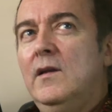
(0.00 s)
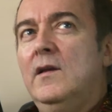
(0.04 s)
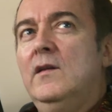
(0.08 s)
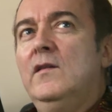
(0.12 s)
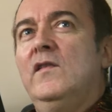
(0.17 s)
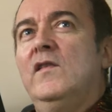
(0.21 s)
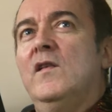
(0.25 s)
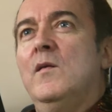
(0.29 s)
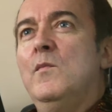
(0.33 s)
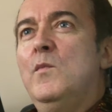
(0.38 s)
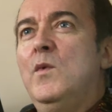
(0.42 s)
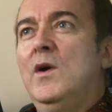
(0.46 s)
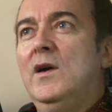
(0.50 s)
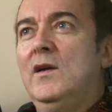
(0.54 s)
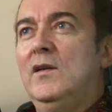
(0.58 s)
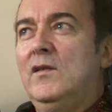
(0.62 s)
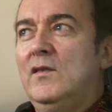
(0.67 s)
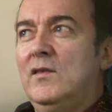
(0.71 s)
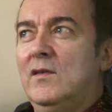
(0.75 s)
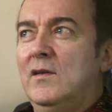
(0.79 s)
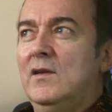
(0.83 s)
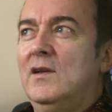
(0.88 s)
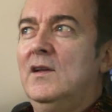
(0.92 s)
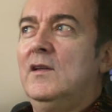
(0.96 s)
in some
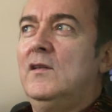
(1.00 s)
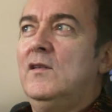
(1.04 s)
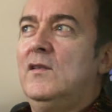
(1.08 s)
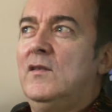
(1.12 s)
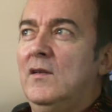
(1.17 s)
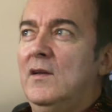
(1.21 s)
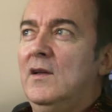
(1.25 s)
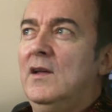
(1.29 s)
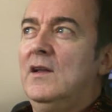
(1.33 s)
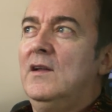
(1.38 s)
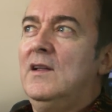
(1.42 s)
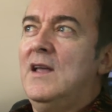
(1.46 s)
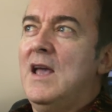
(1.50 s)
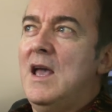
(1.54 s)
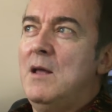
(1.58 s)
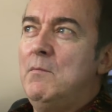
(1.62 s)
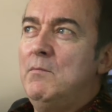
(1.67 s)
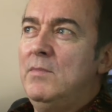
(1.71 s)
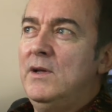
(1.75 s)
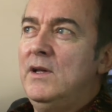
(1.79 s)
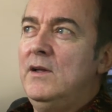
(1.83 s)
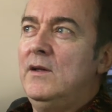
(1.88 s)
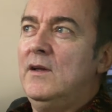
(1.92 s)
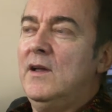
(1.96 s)
ways, it's it
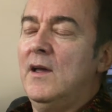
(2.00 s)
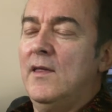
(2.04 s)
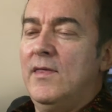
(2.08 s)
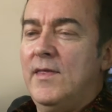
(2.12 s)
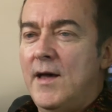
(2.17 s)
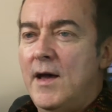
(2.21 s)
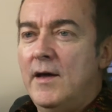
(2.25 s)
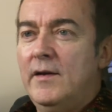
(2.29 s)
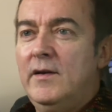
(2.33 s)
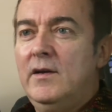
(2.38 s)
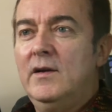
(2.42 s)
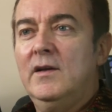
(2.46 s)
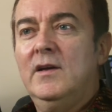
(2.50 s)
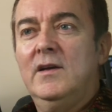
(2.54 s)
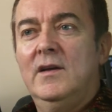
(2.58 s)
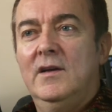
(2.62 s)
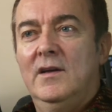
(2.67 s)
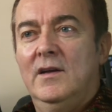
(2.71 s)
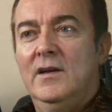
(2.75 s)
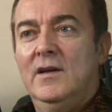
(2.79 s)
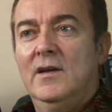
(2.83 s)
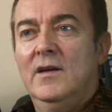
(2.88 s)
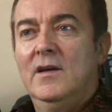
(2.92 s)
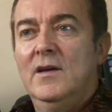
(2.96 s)
can be cathartic,
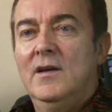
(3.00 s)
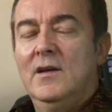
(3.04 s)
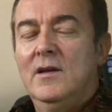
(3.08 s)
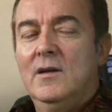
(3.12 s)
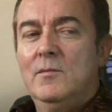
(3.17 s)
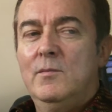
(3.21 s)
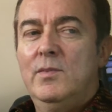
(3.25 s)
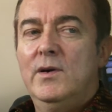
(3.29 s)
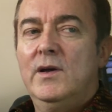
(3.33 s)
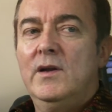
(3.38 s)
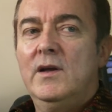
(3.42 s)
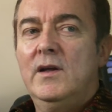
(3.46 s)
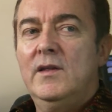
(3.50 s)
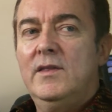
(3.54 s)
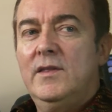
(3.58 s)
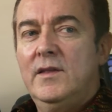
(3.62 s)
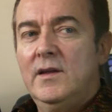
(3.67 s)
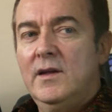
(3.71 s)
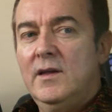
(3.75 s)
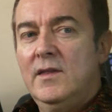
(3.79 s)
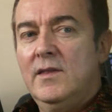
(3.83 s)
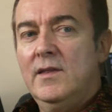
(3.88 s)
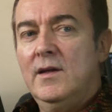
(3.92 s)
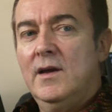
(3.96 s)
but I
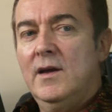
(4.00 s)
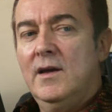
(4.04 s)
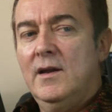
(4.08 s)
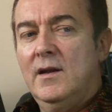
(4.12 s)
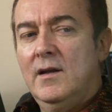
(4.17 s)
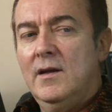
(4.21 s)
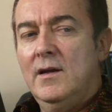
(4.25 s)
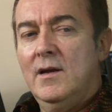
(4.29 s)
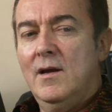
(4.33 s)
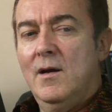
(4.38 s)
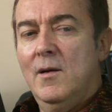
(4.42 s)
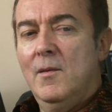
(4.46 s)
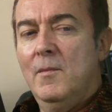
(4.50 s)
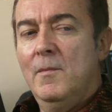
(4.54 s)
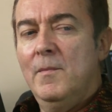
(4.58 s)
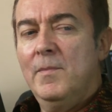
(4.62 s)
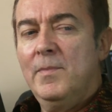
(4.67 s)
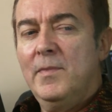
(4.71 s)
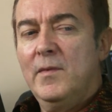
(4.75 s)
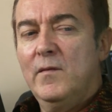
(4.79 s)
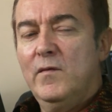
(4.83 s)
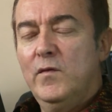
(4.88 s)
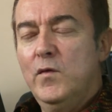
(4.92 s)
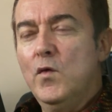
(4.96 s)
think that um,
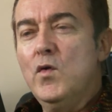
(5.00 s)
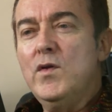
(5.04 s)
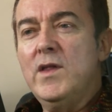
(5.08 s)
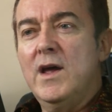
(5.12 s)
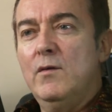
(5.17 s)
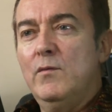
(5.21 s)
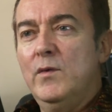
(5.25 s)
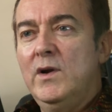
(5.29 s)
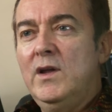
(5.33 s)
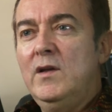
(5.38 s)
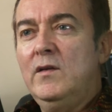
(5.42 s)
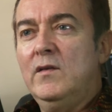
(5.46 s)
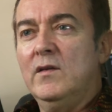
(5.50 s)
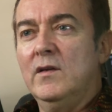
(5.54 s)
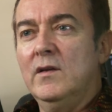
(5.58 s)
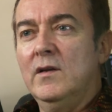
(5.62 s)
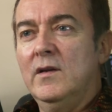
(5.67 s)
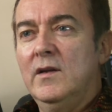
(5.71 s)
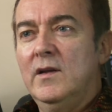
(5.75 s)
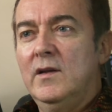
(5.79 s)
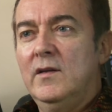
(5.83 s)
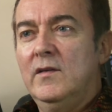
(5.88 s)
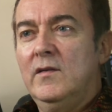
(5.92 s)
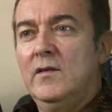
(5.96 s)
for that
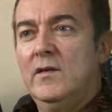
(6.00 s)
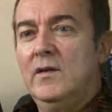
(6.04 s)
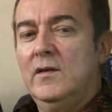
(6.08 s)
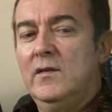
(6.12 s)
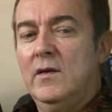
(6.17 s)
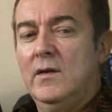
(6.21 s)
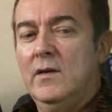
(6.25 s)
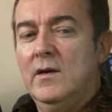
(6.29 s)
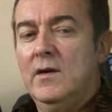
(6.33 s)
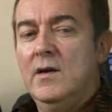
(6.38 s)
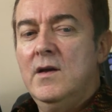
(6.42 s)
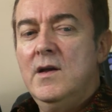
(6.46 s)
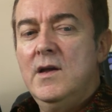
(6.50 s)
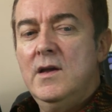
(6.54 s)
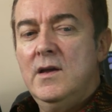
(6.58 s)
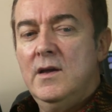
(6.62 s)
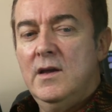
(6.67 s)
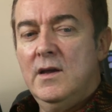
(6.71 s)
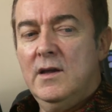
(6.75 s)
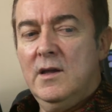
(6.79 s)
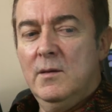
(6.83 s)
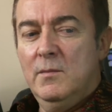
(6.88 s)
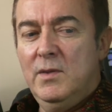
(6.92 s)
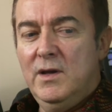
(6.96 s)
reason, it's it's a
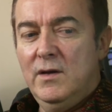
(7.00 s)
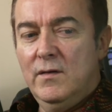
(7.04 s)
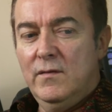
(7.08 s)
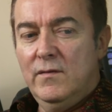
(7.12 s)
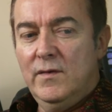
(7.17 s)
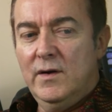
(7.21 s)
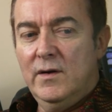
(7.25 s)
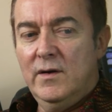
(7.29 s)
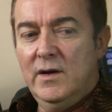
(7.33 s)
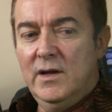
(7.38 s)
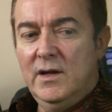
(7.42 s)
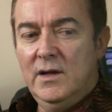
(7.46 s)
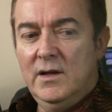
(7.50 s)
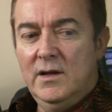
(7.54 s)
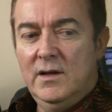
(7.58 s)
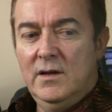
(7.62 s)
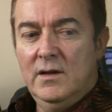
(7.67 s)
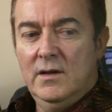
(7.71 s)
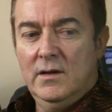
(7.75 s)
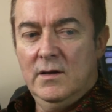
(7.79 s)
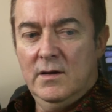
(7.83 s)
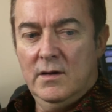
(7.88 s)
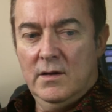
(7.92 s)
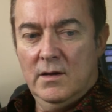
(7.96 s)
it can be a
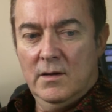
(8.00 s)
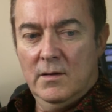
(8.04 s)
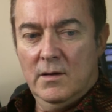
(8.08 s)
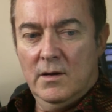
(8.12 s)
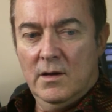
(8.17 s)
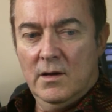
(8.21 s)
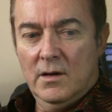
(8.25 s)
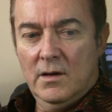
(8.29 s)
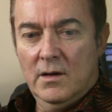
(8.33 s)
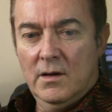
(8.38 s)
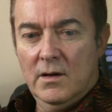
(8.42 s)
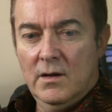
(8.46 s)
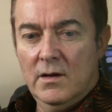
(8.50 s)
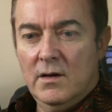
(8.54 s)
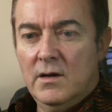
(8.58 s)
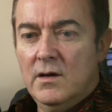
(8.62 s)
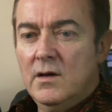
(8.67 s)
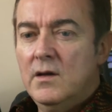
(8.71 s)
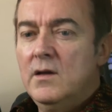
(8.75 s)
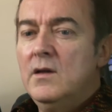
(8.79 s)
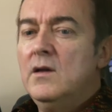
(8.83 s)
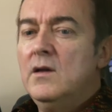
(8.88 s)
very uh,